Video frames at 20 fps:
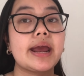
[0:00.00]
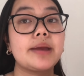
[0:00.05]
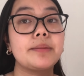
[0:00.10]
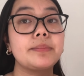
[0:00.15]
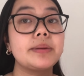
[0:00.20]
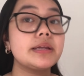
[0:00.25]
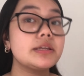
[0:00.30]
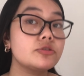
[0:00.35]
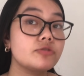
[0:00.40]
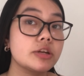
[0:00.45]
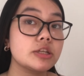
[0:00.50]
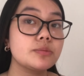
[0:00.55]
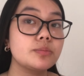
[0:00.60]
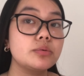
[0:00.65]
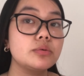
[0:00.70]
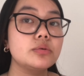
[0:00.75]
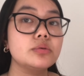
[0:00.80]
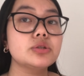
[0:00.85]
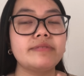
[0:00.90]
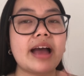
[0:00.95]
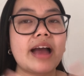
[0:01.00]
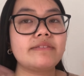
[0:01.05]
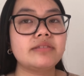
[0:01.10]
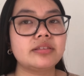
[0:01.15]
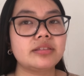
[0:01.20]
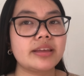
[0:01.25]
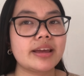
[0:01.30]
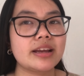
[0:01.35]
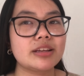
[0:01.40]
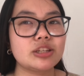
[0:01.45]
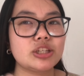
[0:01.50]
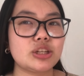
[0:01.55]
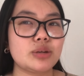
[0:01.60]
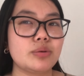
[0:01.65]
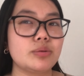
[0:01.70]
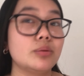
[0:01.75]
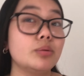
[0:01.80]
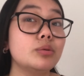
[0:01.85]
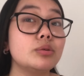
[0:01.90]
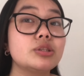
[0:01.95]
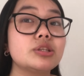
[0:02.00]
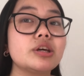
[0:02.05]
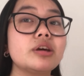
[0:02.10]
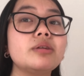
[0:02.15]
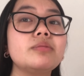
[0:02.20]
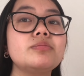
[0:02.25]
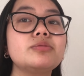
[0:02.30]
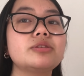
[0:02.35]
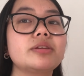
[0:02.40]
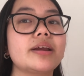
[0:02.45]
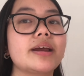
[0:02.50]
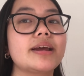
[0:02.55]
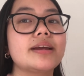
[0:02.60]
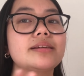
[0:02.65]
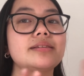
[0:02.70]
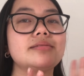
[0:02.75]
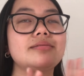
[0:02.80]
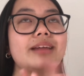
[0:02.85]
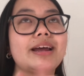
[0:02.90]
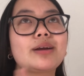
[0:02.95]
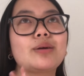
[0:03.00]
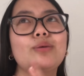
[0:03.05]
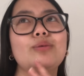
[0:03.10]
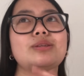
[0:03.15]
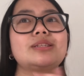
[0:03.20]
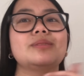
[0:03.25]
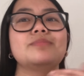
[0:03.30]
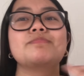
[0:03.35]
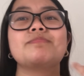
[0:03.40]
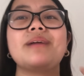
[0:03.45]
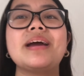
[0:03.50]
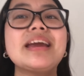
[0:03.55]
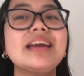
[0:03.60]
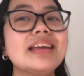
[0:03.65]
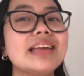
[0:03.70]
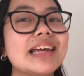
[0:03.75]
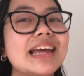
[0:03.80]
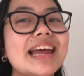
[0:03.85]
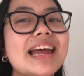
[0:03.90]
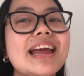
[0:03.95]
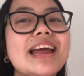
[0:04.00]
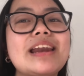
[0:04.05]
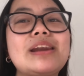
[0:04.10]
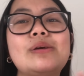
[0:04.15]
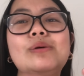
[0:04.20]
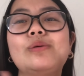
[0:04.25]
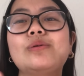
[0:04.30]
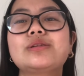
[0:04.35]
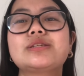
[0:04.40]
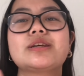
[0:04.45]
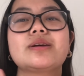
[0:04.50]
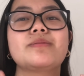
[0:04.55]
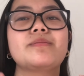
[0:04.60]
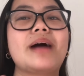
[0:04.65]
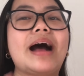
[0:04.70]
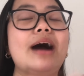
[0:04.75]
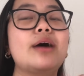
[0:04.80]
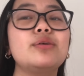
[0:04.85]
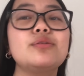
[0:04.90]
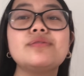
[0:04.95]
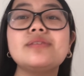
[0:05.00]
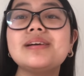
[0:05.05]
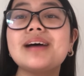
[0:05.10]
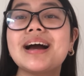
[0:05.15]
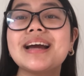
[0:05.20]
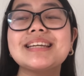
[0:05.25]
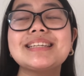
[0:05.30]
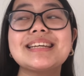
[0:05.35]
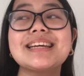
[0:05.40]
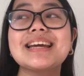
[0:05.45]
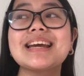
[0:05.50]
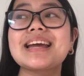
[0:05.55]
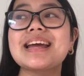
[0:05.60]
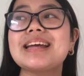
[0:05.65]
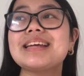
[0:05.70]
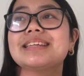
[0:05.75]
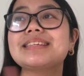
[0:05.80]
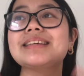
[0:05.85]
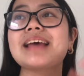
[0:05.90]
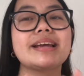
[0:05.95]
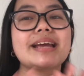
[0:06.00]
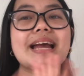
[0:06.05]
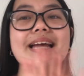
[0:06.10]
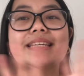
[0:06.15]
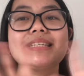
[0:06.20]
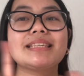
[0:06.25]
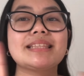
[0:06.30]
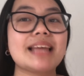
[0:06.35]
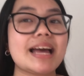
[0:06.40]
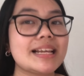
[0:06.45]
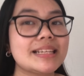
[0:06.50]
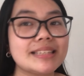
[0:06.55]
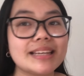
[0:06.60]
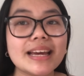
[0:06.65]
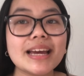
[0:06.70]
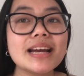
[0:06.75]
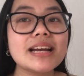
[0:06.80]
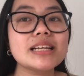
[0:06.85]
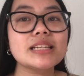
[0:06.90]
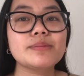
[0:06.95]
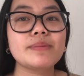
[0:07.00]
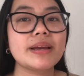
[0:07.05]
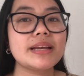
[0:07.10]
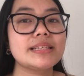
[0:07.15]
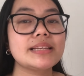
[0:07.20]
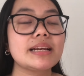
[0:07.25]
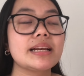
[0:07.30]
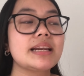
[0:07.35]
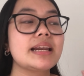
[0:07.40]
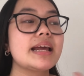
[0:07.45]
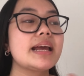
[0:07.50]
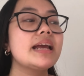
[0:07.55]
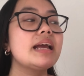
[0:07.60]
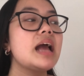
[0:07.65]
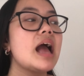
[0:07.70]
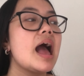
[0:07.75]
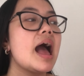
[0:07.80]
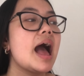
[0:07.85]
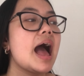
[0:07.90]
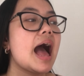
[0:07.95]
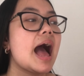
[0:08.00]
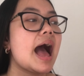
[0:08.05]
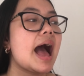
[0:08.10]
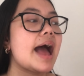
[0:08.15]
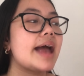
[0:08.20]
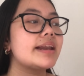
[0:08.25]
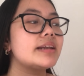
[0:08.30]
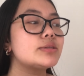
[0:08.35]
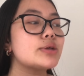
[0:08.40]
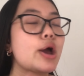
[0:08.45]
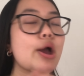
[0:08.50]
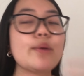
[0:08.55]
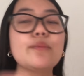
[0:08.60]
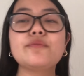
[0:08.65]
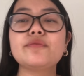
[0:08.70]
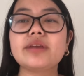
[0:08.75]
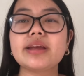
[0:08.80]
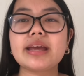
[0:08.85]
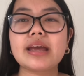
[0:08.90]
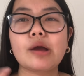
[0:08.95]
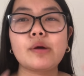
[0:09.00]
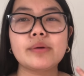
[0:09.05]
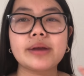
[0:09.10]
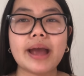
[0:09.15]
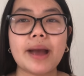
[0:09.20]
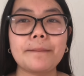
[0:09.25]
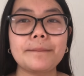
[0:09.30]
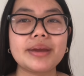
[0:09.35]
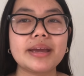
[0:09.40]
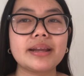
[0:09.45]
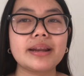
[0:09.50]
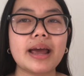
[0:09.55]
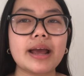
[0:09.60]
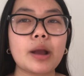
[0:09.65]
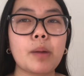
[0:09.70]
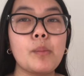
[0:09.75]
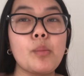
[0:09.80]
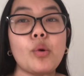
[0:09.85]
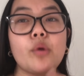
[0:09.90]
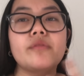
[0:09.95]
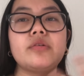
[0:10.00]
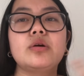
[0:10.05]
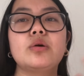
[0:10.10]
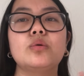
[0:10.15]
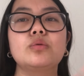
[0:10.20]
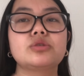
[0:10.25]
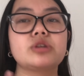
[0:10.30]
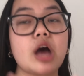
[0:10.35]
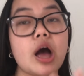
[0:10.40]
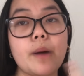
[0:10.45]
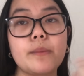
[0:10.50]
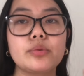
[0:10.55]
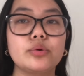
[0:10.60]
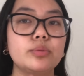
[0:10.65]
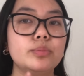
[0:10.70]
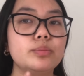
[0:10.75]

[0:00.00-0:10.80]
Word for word: a Pinterest board, everything to do with autumn, so like, like autumn baking, autumn outfit ideas, aesthetics basically, and hopefully it'll get me in like more of an autumnal